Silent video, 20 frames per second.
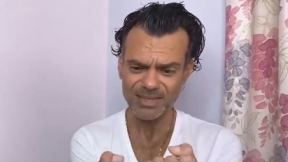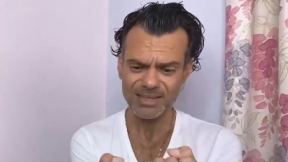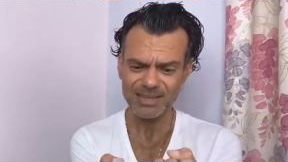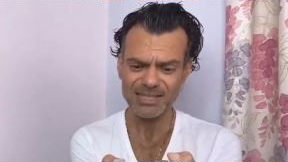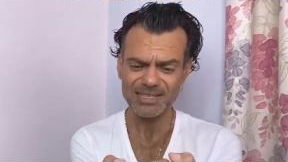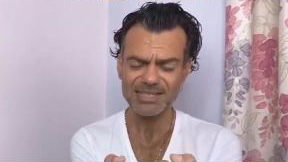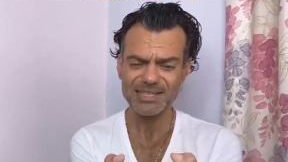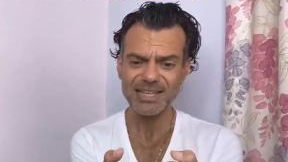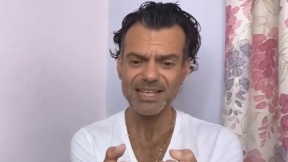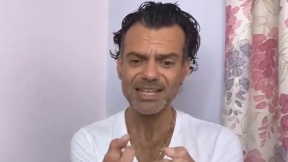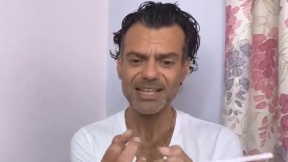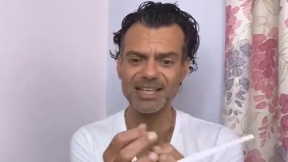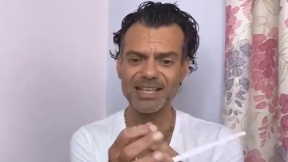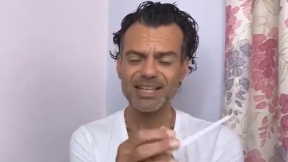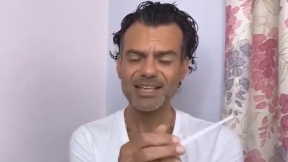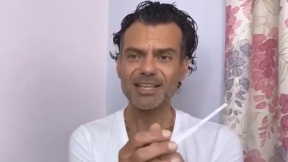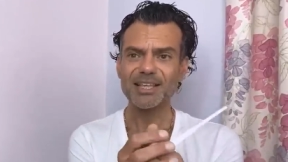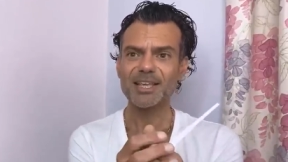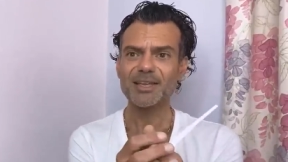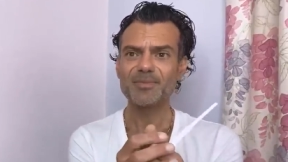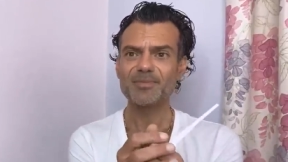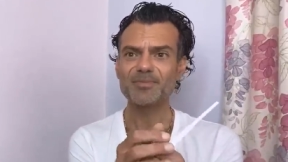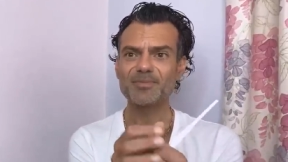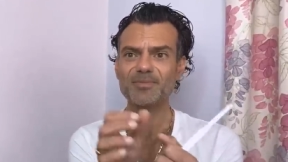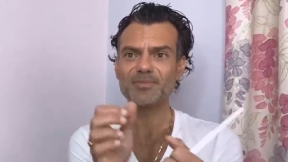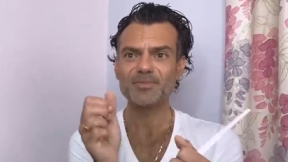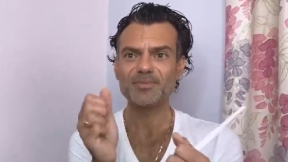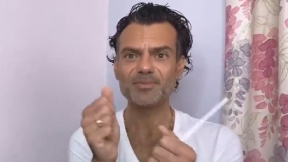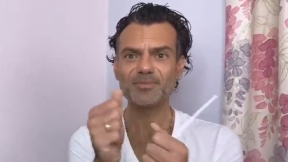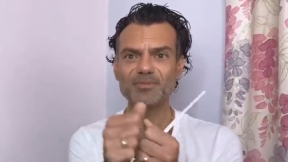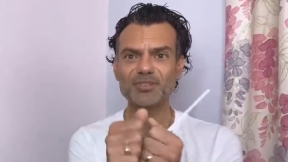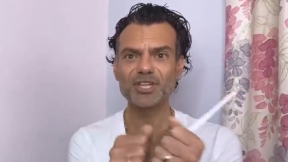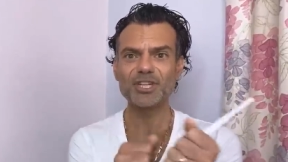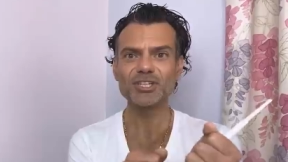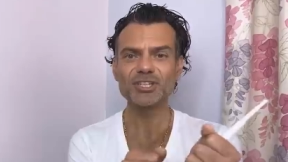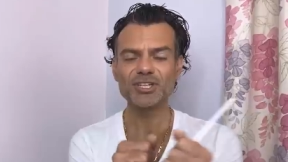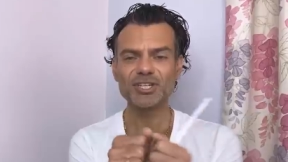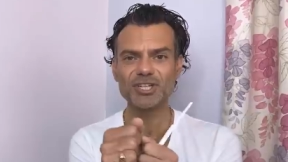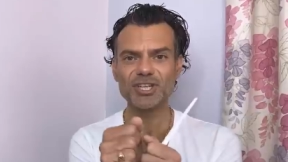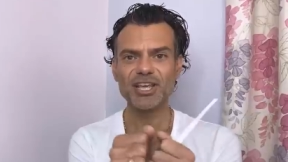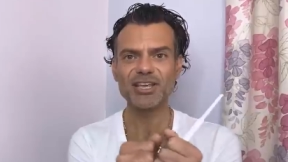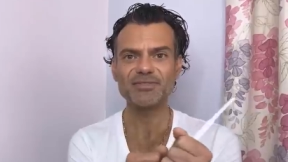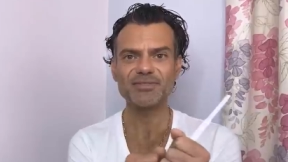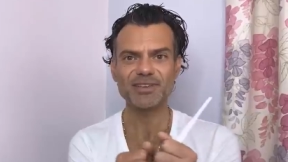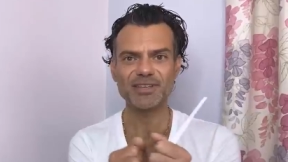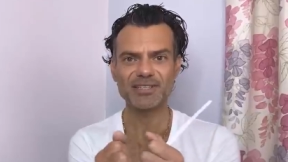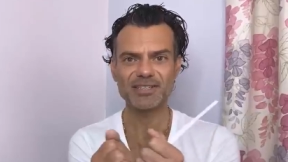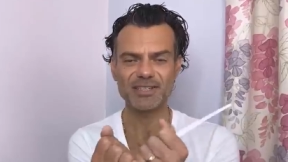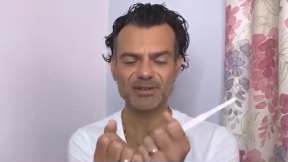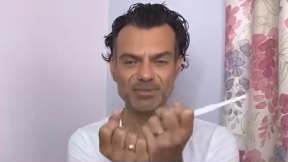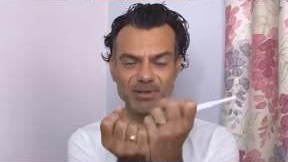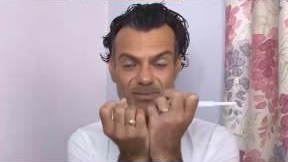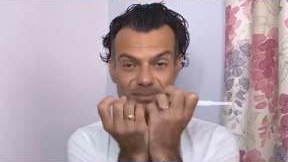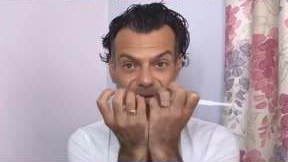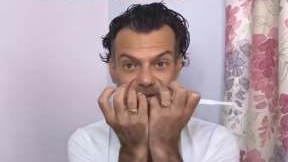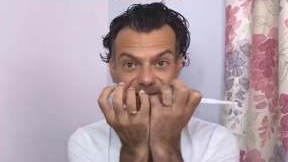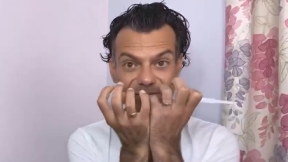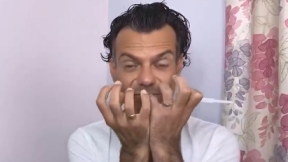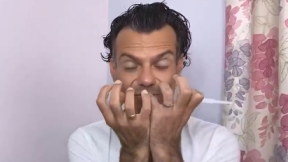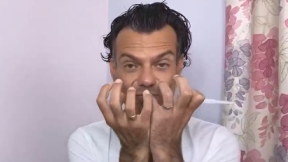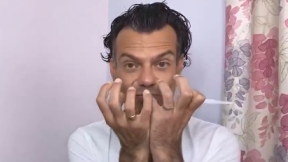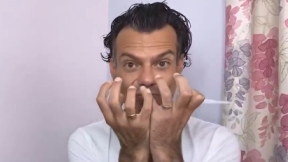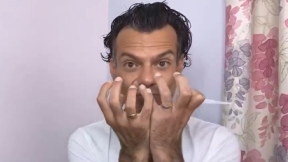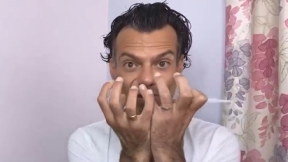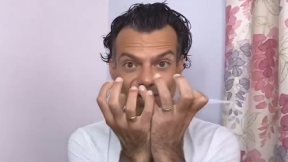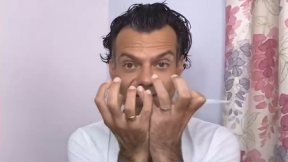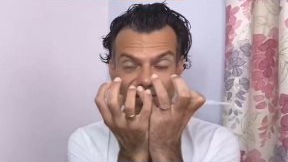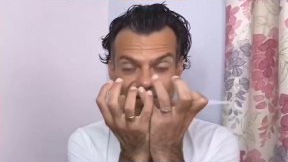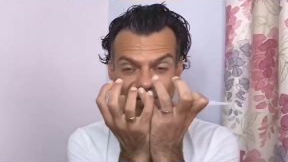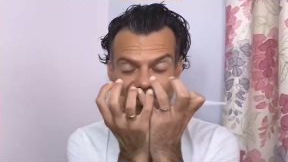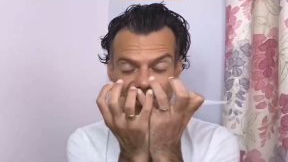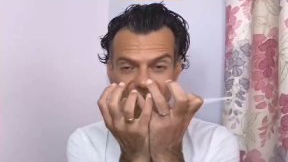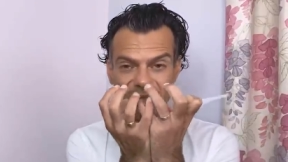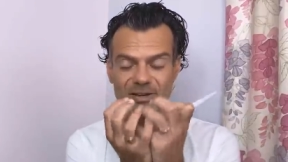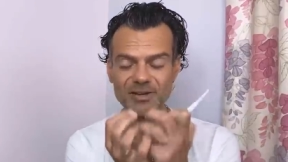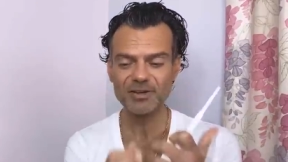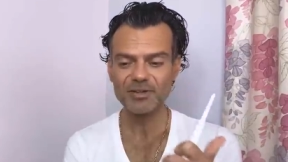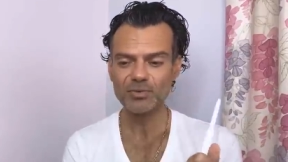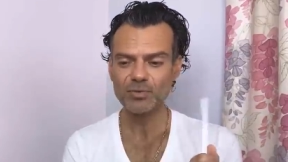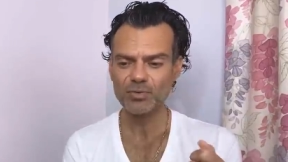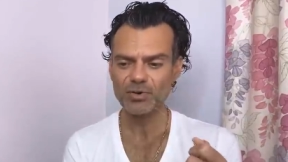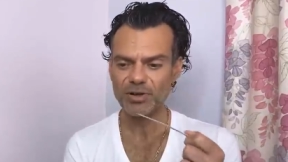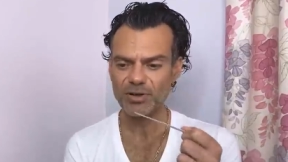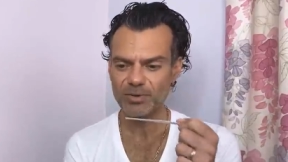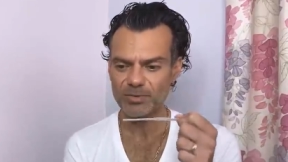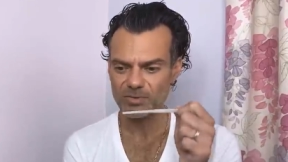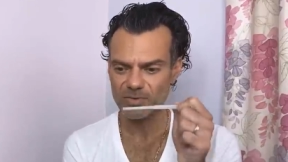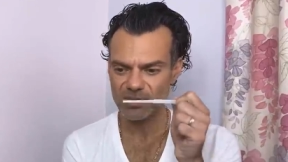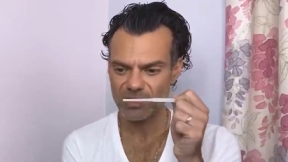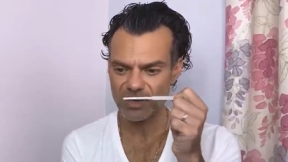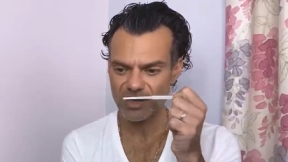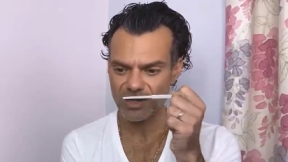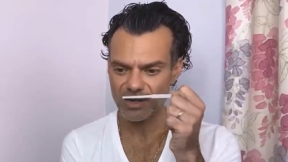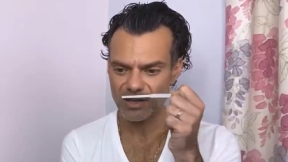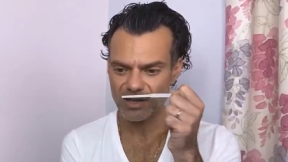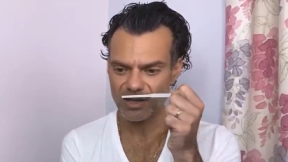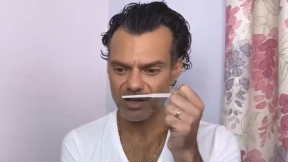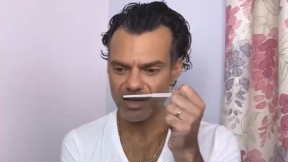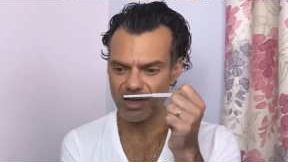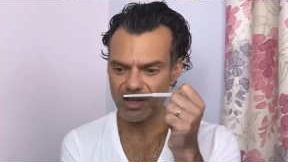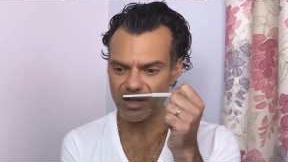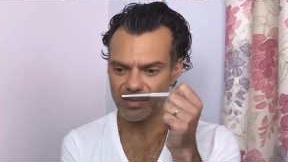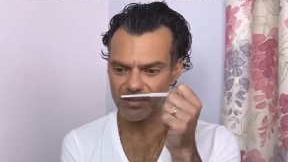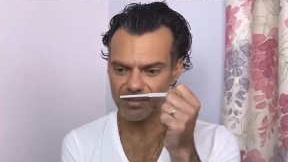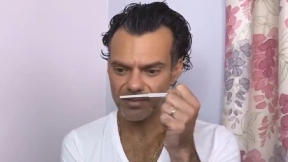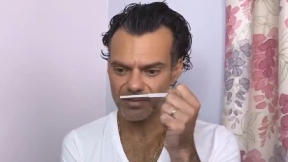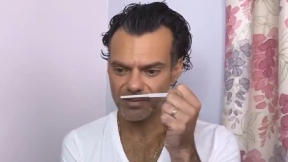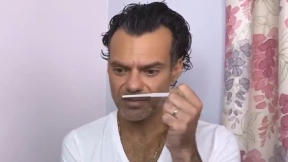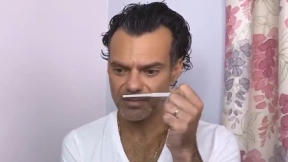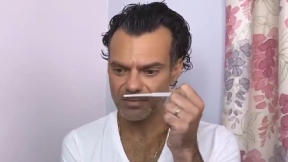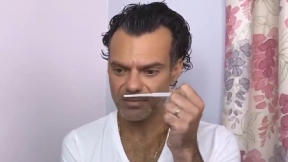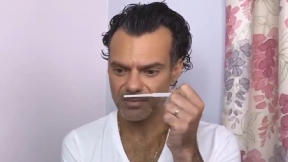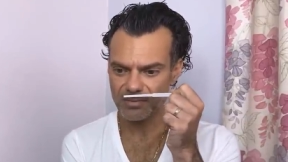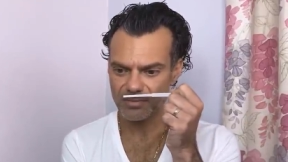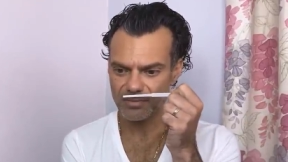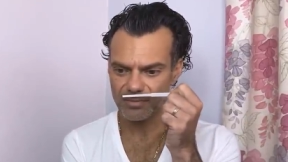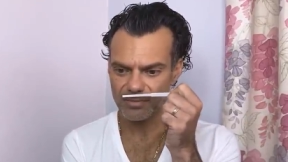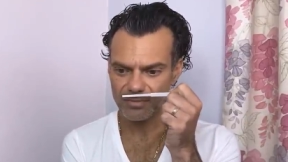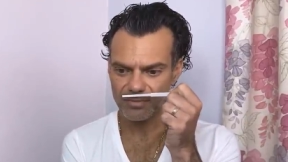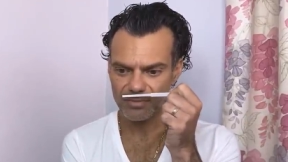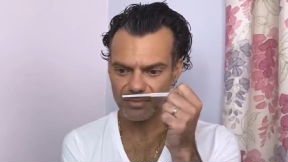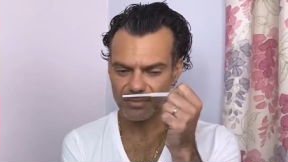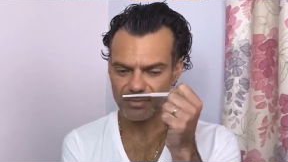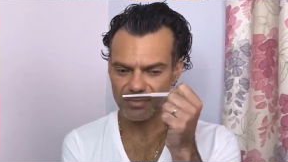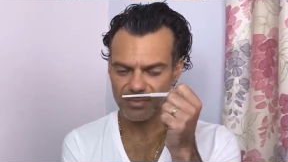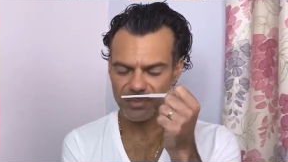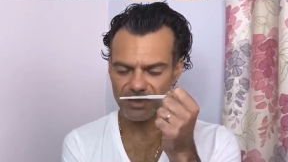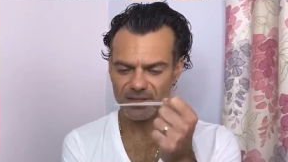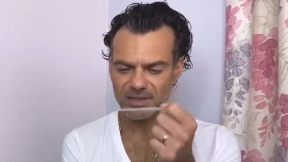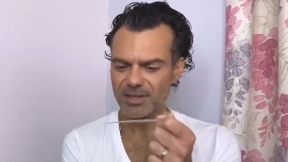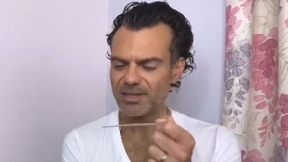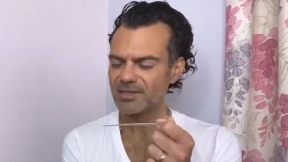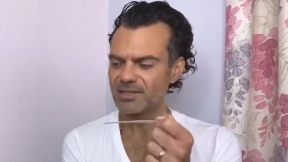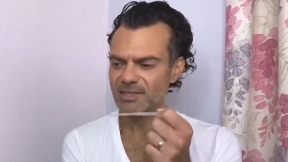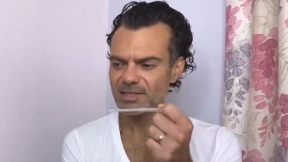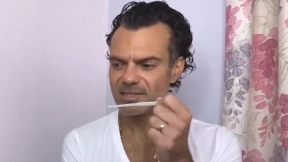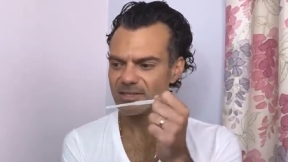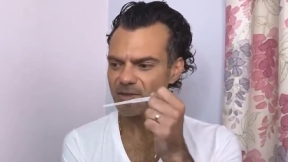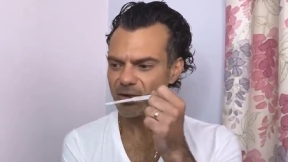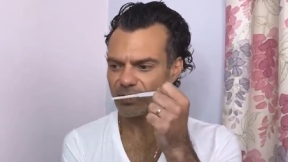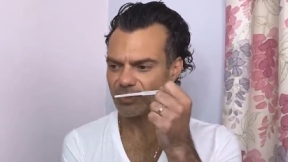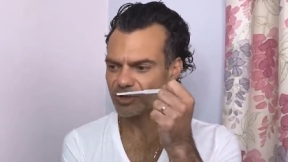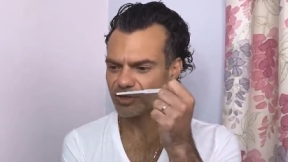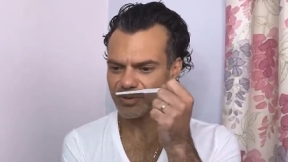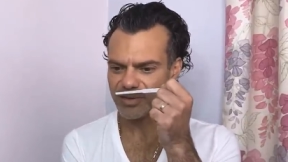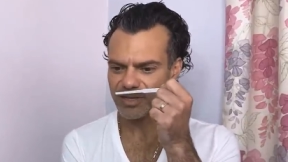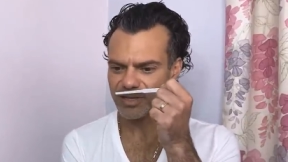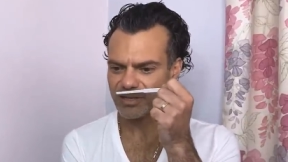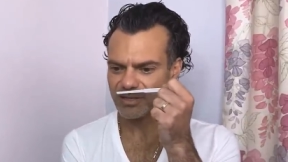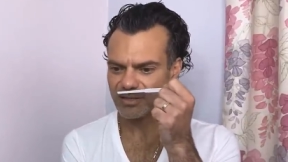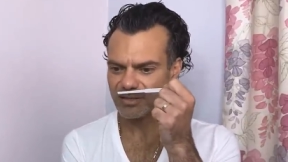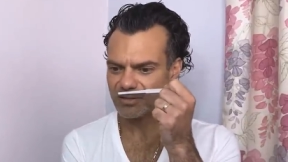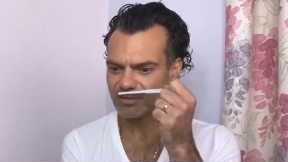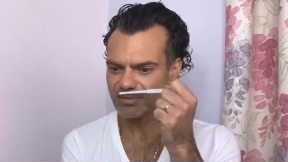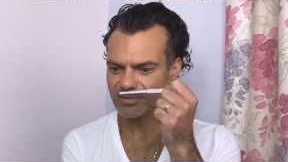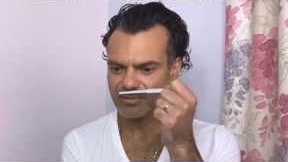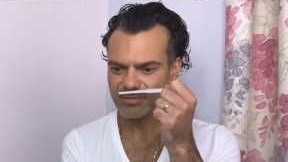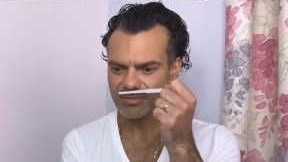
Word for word: these um, ginger shavings had been placed right under your nose. Um, this is not doing